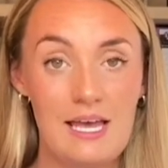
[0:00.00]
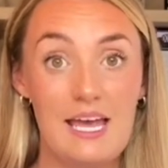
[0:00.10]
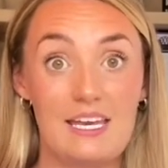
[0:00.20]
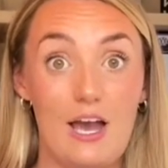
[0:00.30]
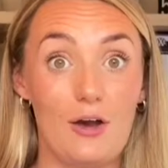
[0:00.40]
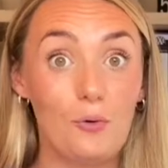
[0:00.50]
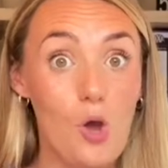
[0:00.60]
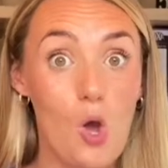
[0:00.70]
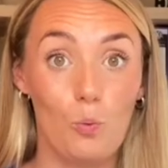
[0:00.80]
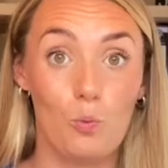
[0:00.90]
Now,
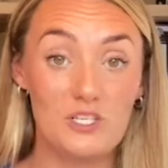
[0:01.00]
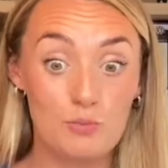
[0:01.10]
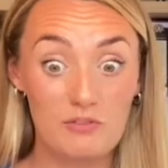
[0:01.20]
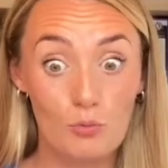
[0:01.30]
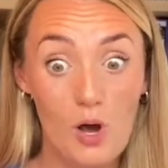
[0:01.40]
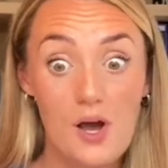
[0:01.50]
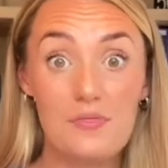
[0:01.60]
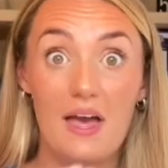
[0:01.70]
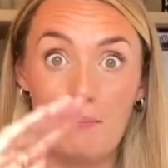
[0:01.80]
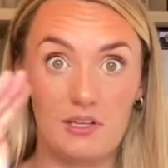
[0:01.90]
once we've worked
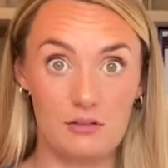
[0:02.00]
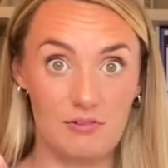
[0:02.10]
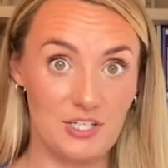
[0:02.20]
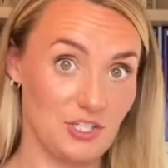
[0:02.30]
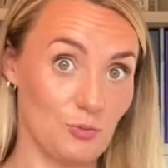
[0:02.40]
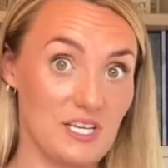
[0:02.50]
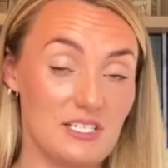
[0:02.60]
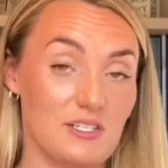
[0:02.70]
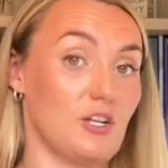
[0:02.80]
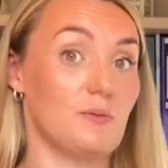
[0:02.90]
that middle register, we can
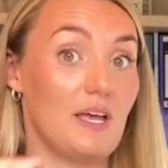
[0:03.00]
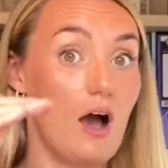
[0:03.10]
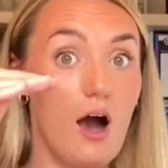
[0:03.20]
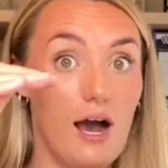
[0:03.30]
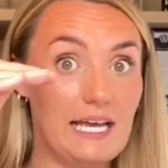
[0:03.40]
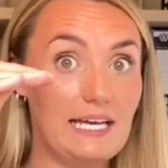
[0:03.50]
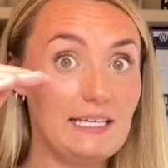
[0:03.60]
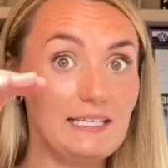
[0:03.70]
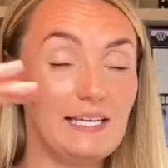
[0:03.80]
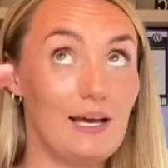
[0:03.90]
start a bit higher and
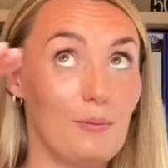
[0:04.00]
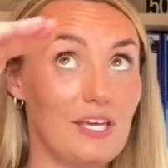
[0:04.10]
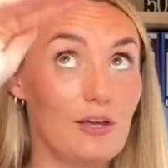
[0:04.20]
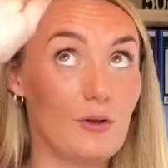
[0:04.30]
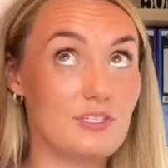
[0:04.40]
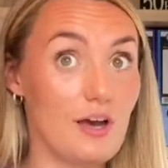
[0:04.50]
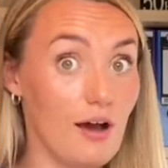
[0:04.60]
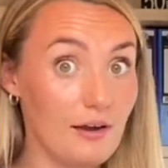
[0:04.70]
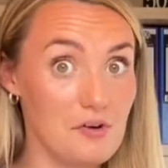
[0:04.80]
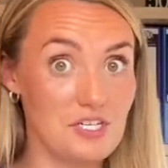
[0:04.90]
we can go to the
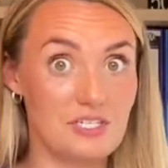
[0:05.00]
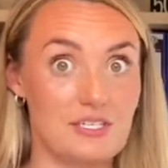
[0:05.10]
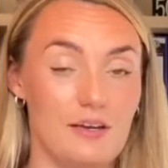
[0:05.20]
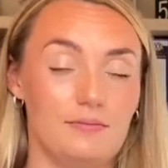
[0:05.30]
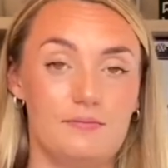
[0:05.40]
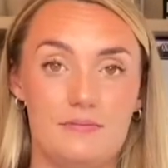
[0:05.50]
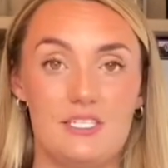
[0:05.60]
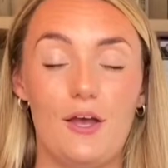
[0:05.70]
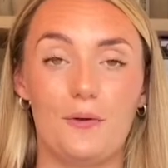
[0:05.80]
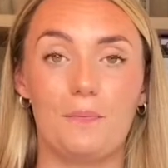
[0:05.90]
high register.
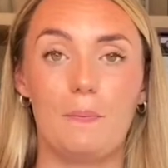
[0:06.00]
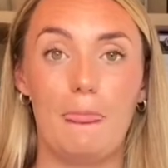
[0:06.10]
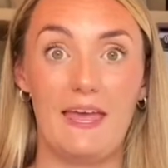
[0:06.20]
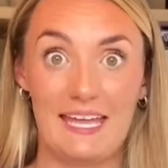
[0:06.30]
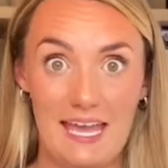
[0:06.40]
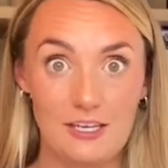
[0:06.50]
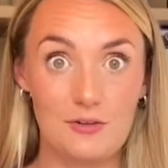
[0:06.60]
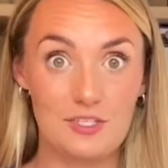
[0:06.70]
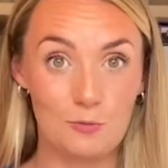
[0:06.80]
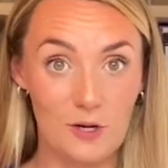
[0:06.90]
So, again,
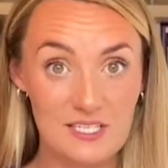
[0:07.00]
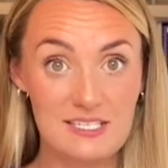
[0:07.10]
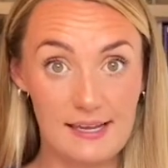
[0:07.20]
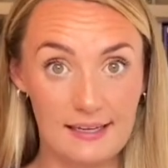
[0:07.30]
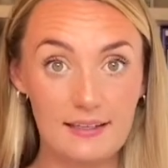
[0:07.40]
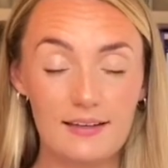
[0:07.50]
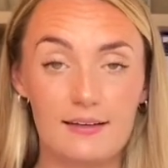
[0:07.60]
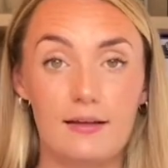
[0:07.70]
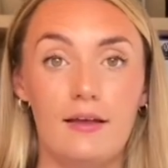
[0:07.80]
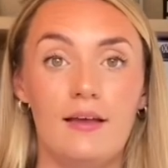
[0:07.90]
use the word sing.
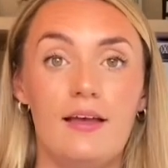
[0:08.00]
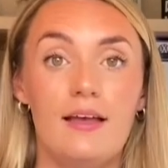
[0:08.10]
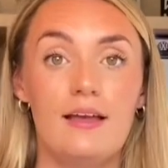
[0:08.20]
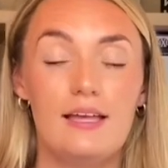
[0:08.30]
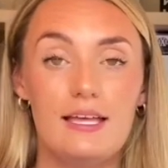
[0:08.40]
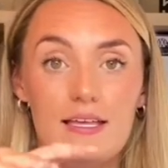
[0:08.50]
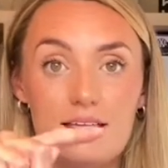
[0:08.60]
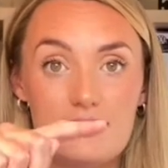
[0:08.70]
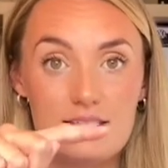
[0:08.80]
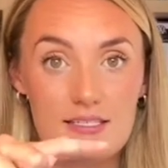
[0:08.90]

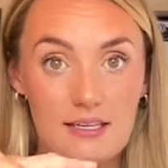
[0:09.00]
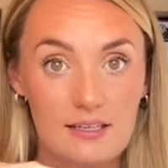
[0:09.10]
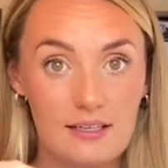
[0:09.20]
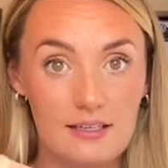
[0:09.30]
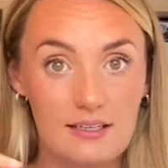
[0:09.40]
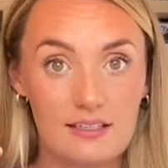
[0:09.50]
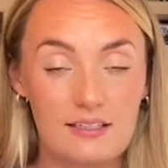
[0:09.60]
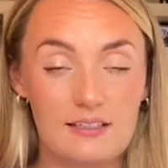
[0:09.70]
Sing.